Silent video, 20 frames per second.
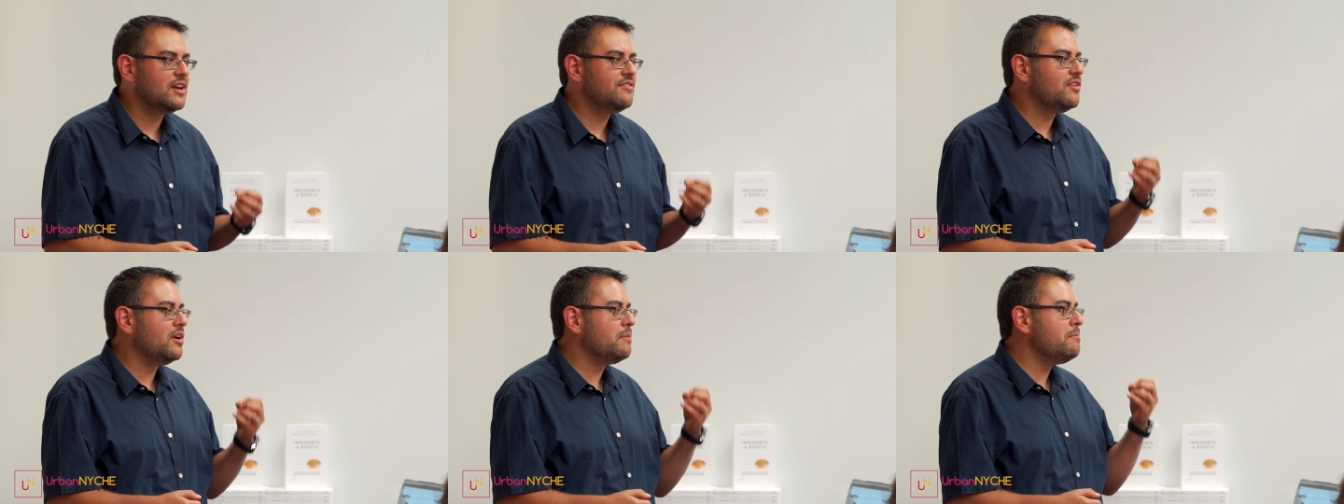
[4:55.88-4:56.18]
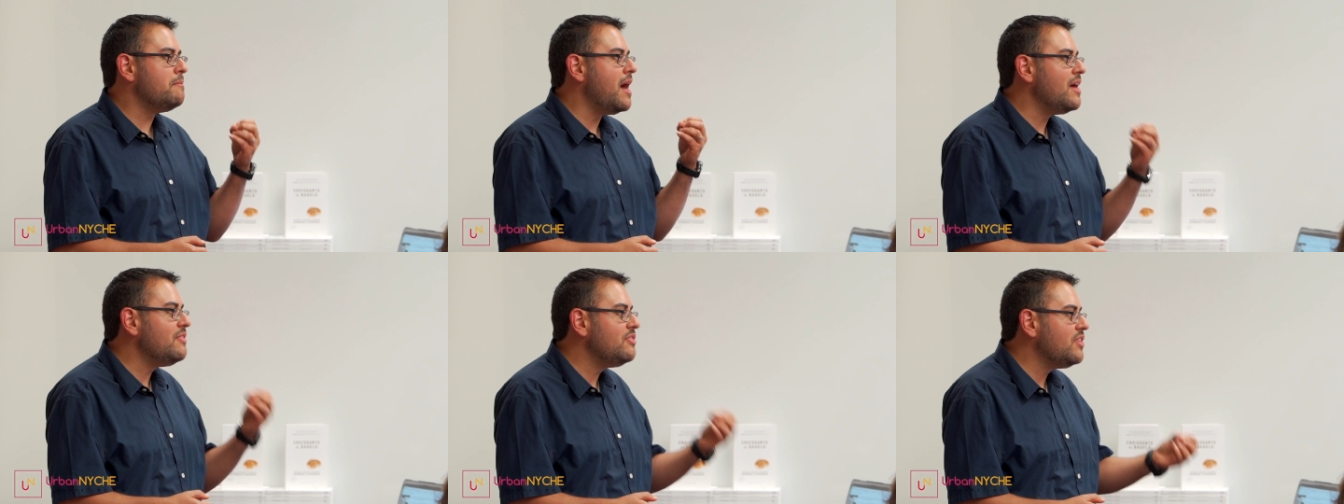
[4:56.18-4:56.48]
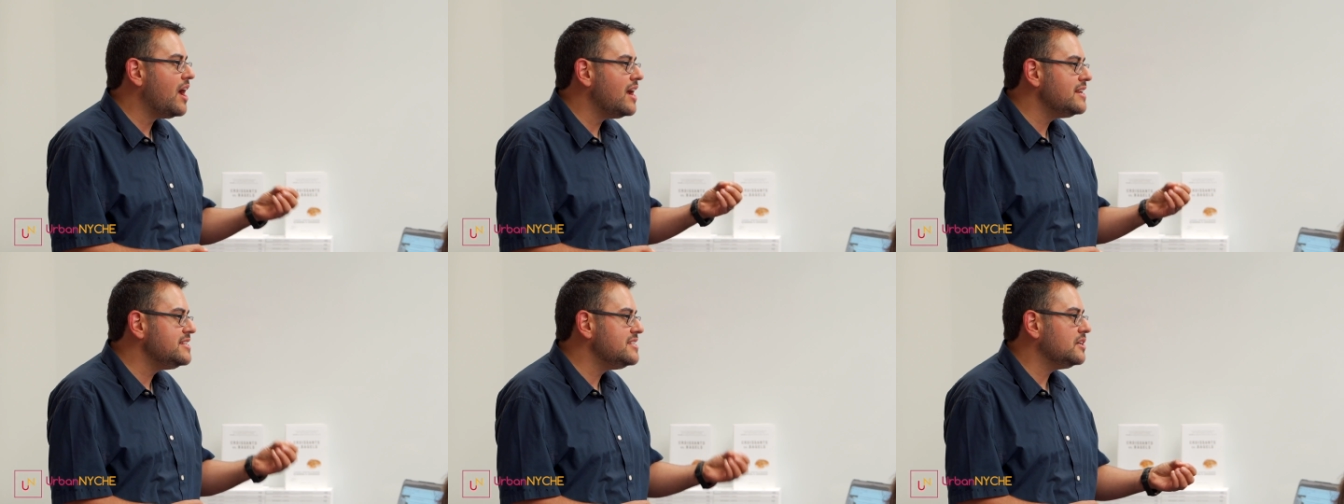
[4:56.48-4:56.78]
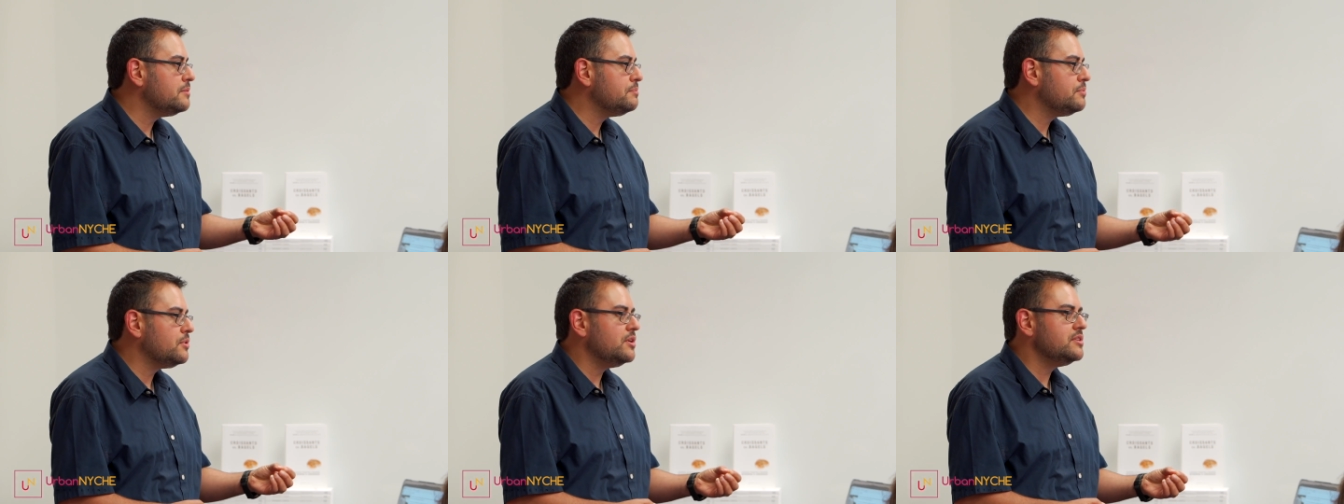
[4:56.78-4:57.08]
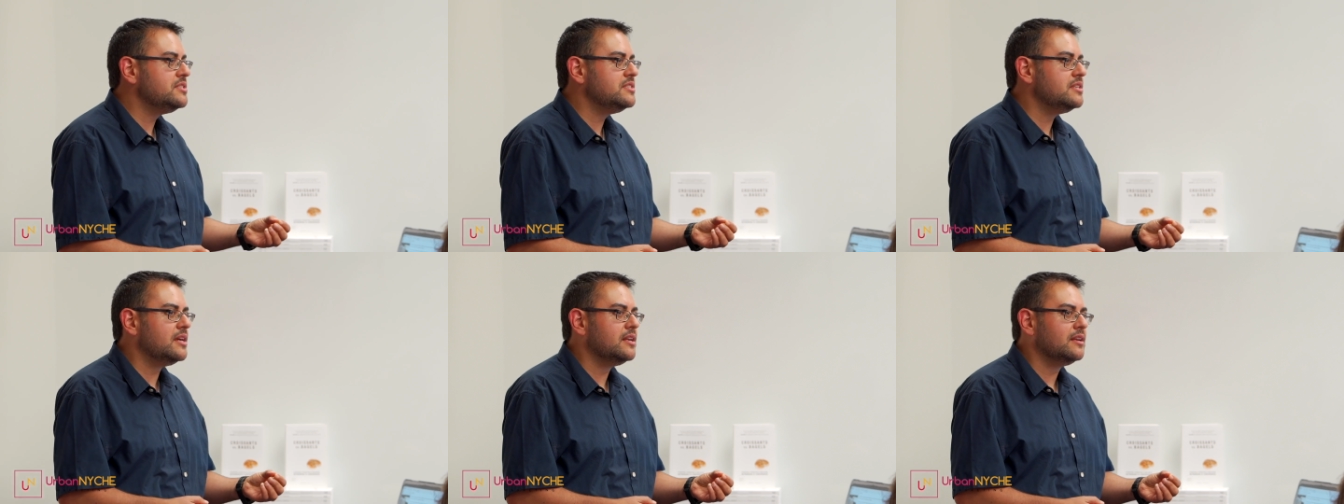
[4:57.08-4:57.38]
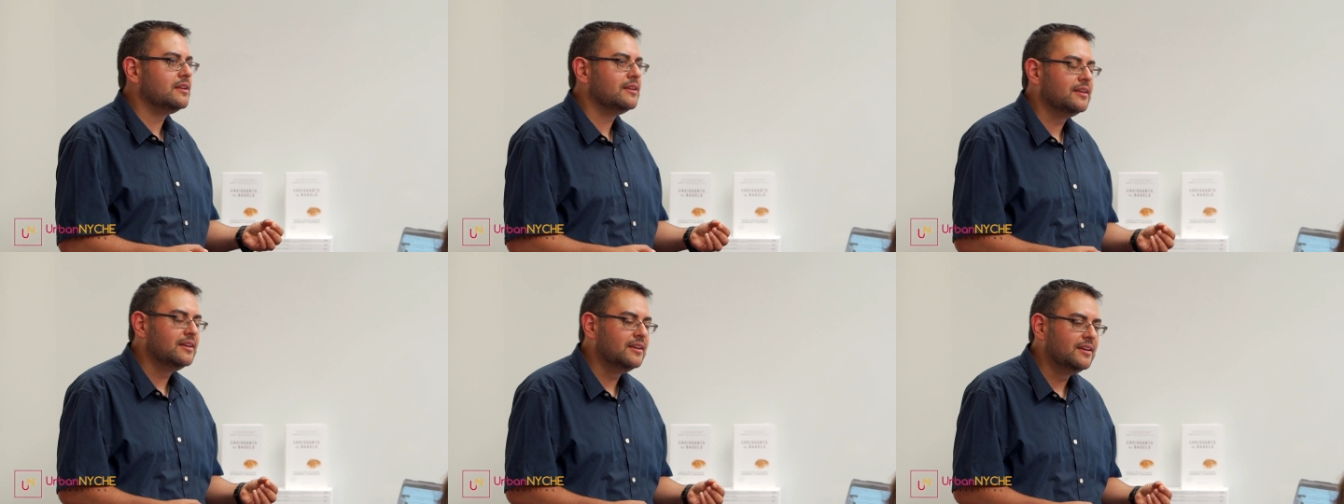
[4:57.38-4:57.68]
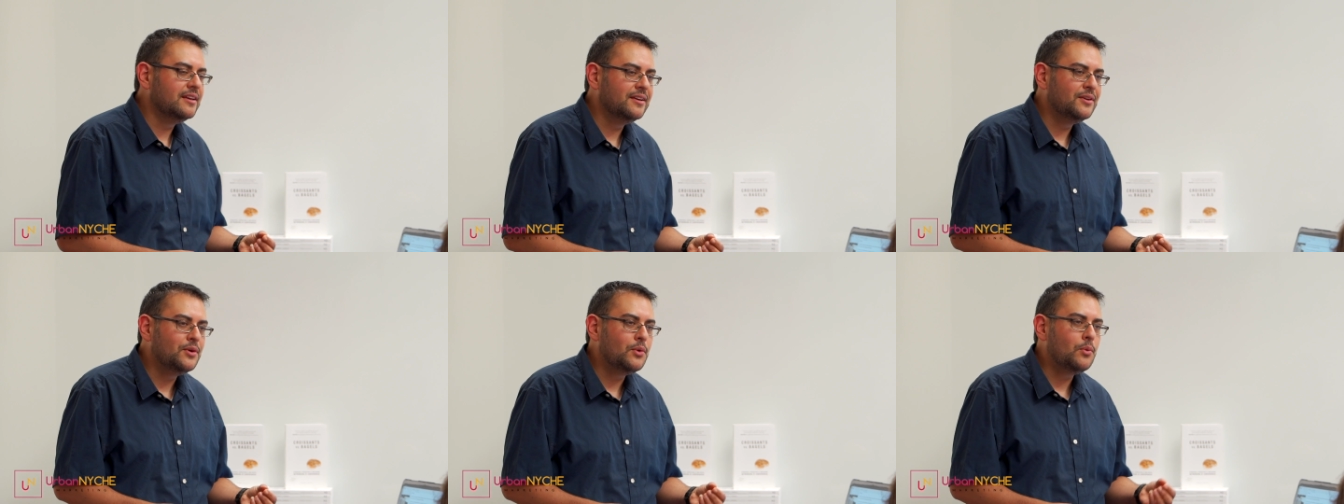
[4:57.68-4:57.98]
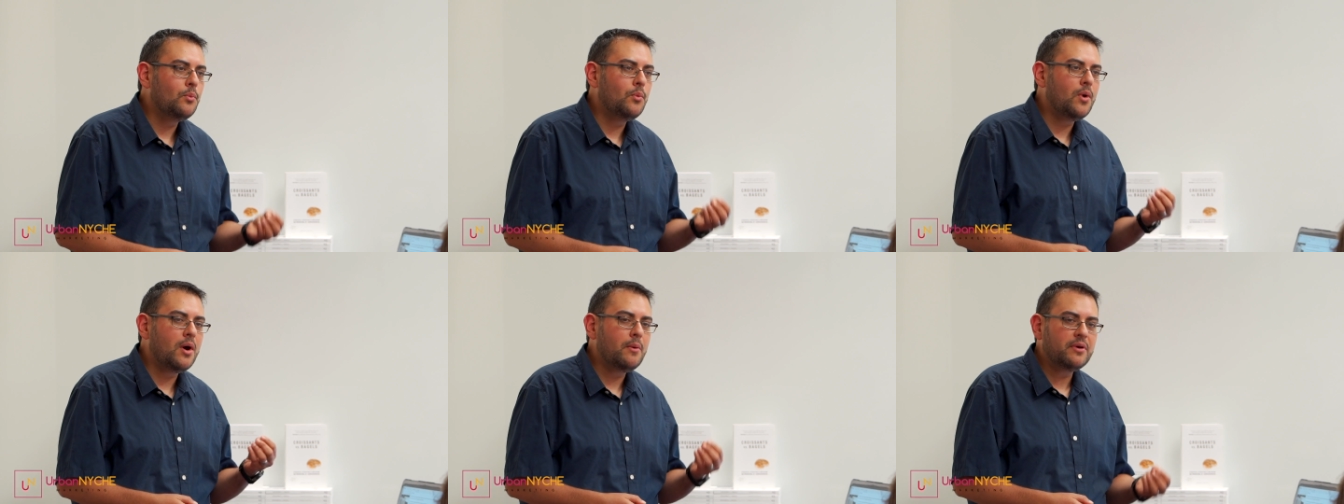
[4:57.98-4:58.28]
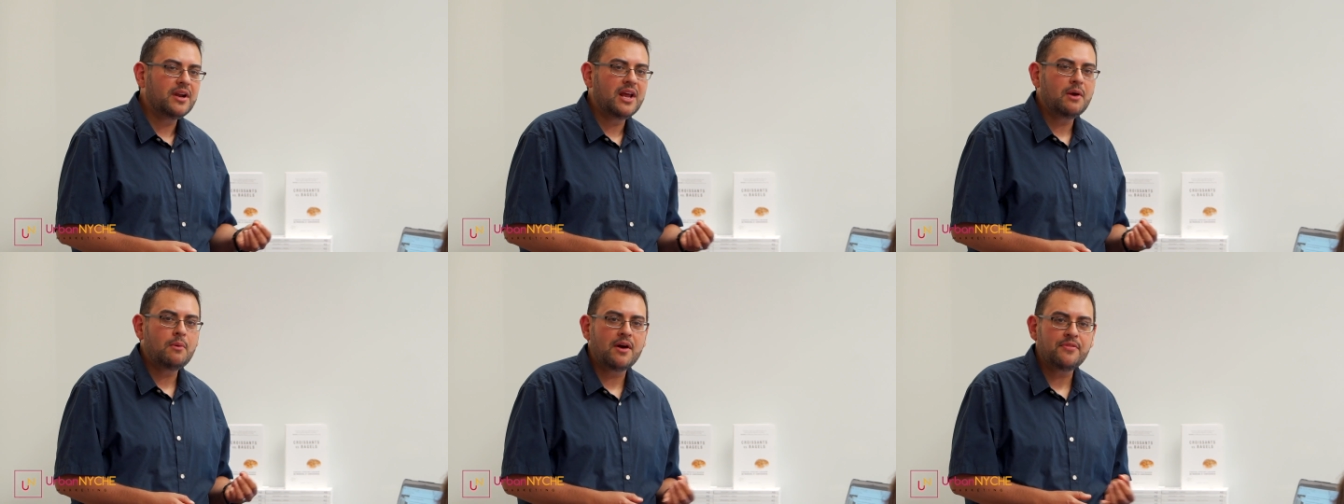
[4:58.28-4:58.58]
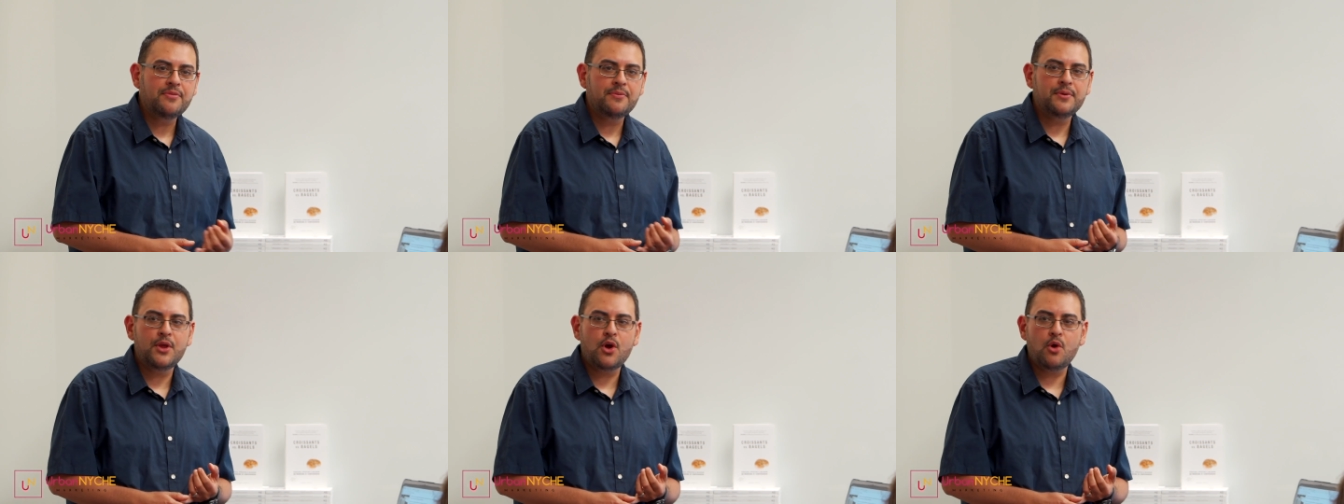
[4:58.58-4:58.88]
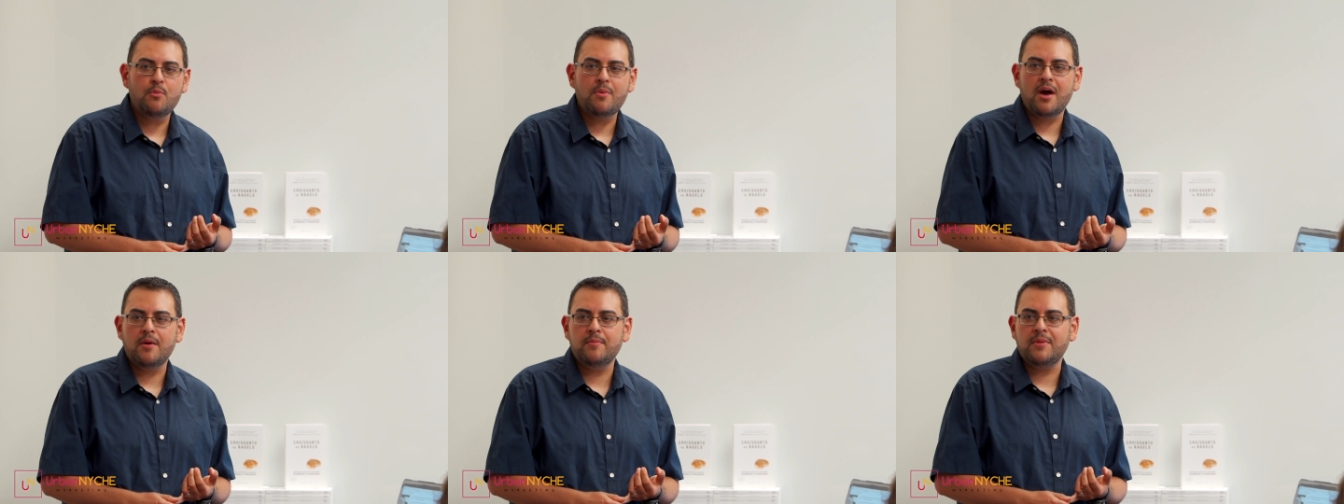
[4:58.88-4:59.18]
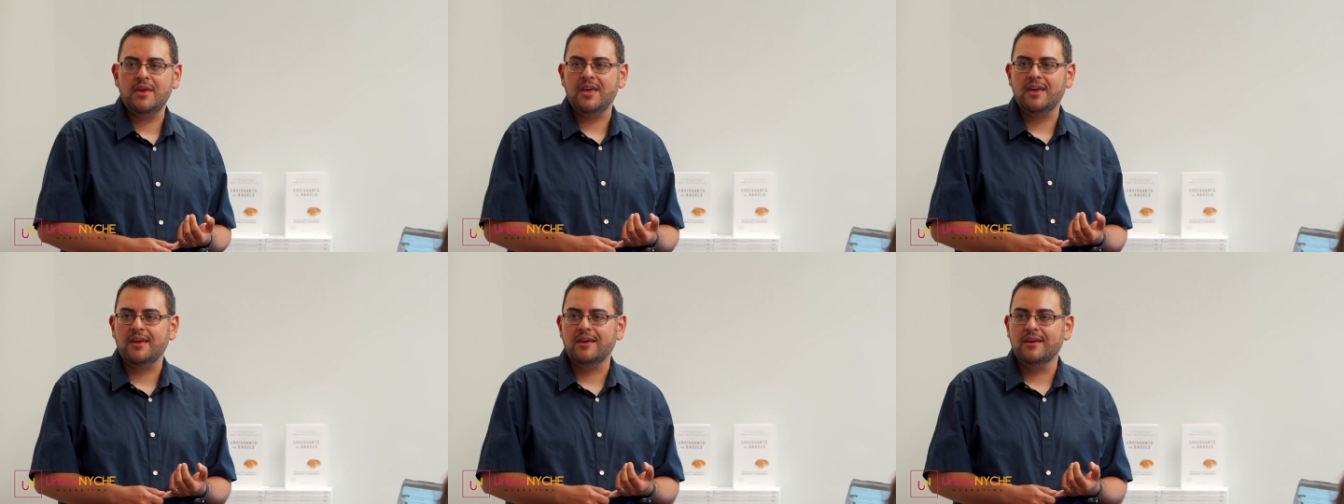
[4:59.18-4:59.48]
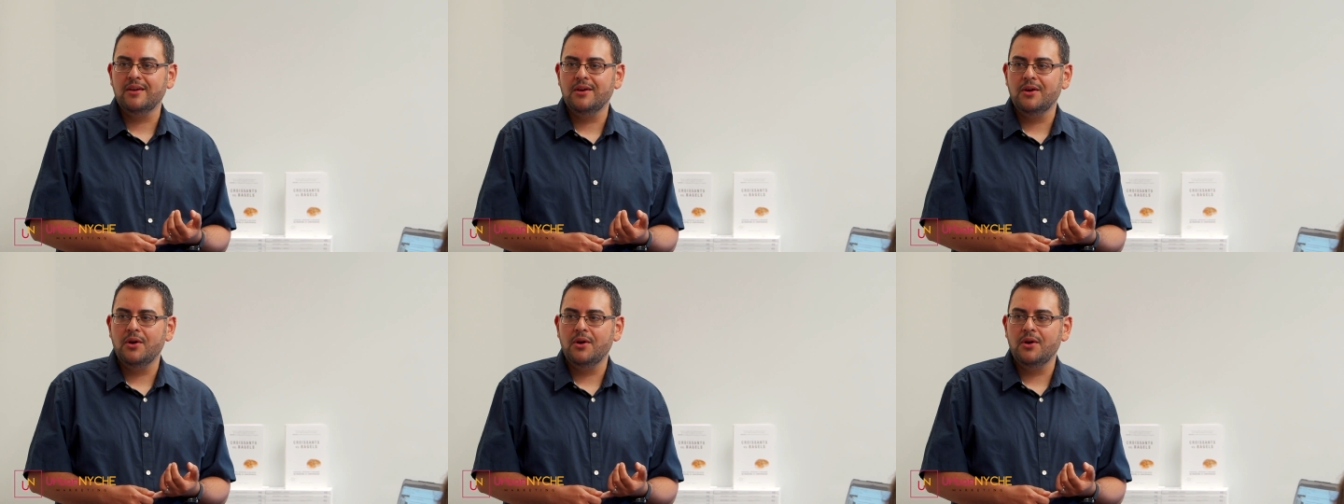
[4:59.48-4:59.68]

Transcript: If I met the ideal person, what would I want them to know about me?